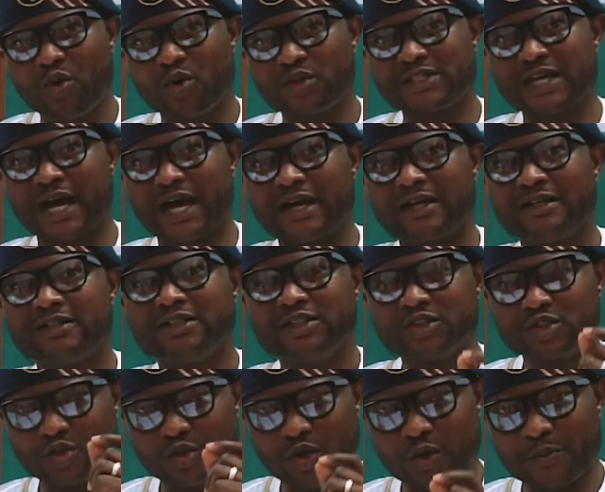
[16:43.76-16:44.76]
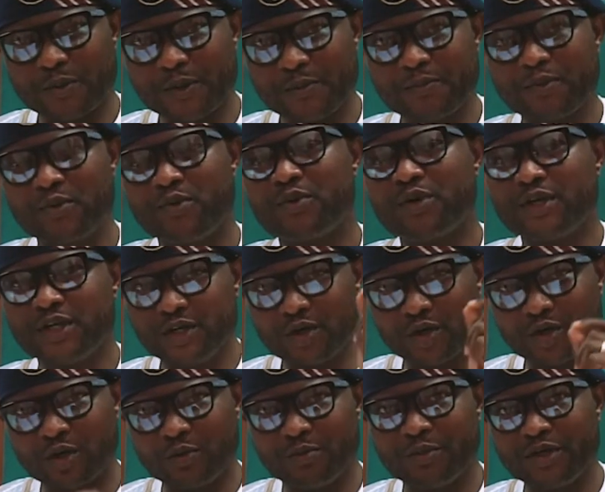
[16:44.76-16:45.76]
water to your people in your
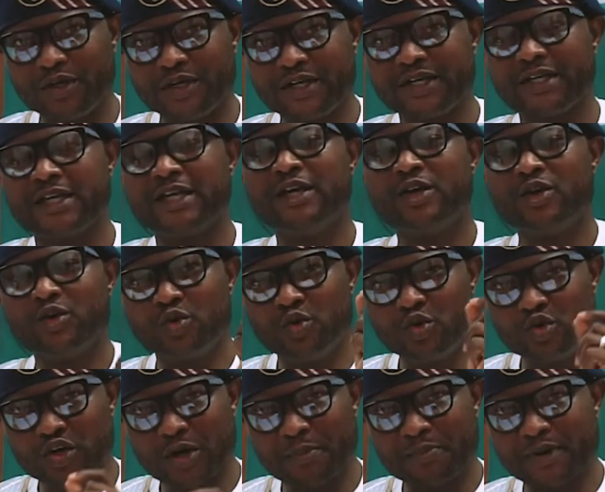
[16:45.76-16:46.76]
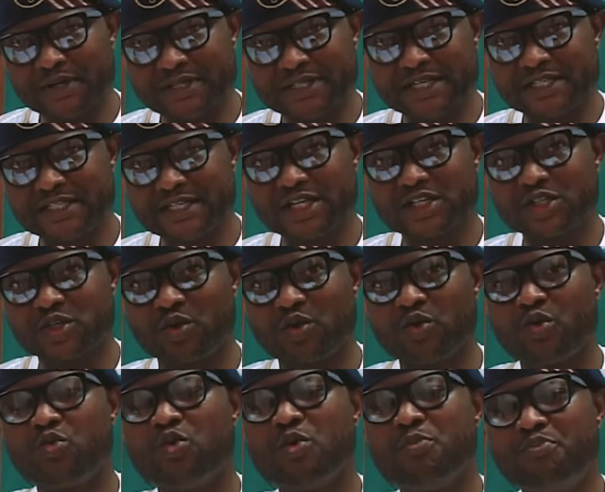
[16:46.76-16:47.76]
community. Good
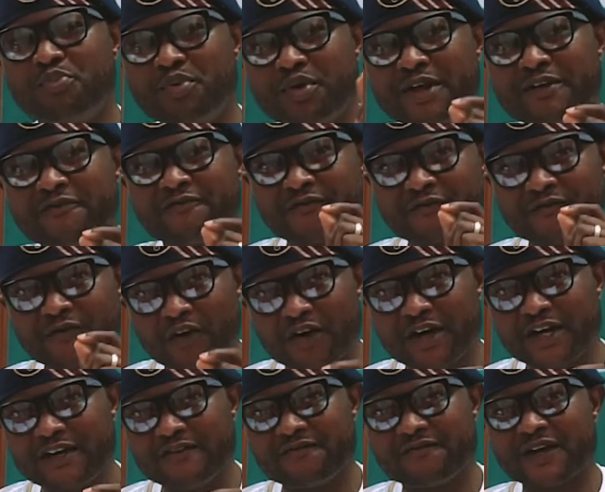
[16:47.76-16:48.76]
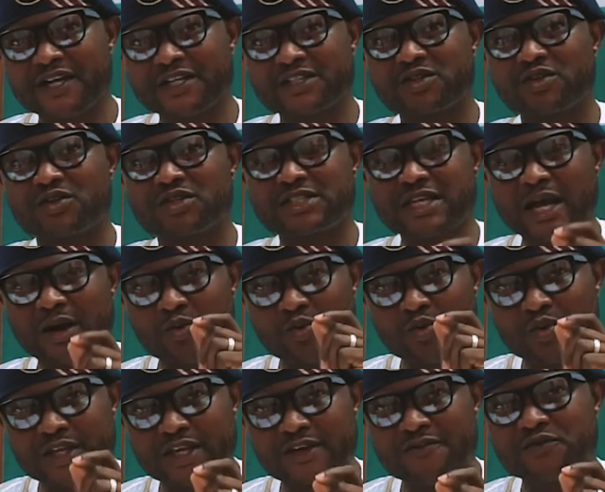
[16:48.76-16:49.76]
representation will bring foreign investors that
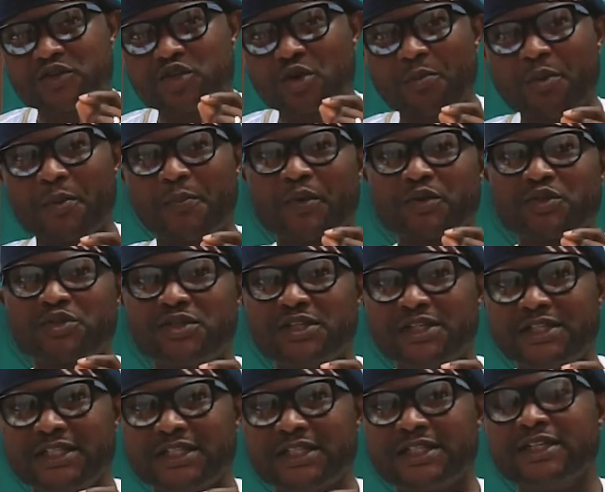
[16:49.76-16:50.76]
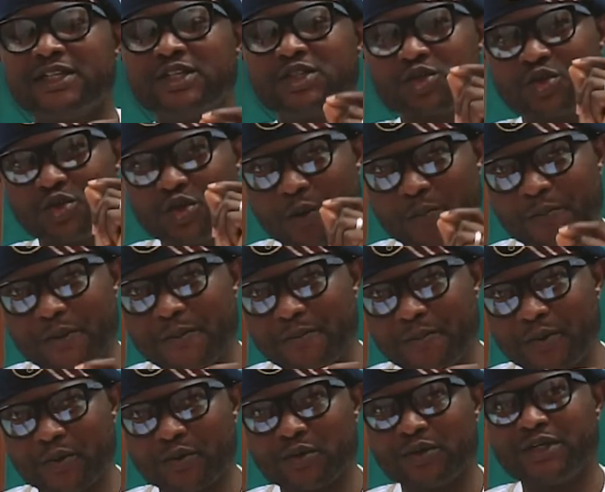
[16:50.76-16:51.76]
will give job opportunity to your
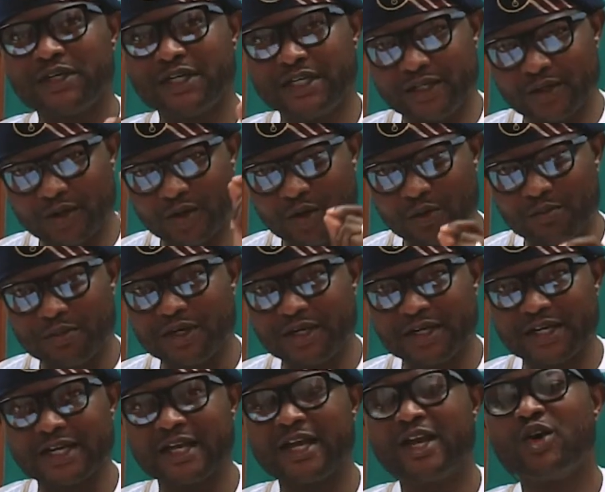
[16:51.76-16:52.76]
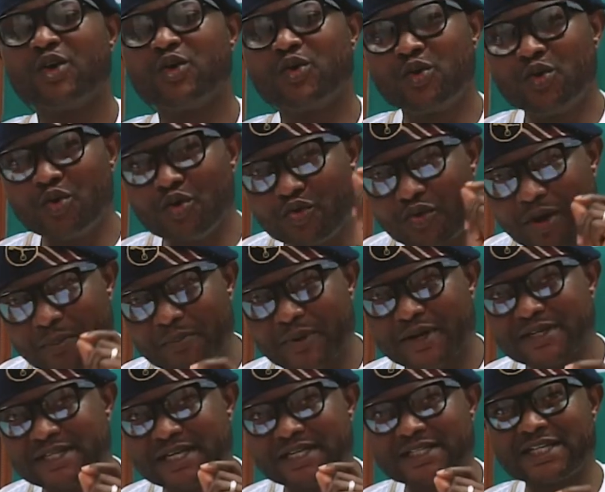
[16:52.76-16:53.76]
people in your community. Good
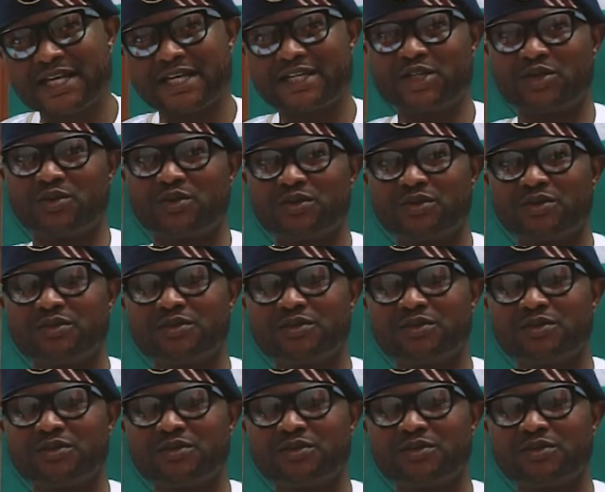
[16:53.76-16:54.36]
representation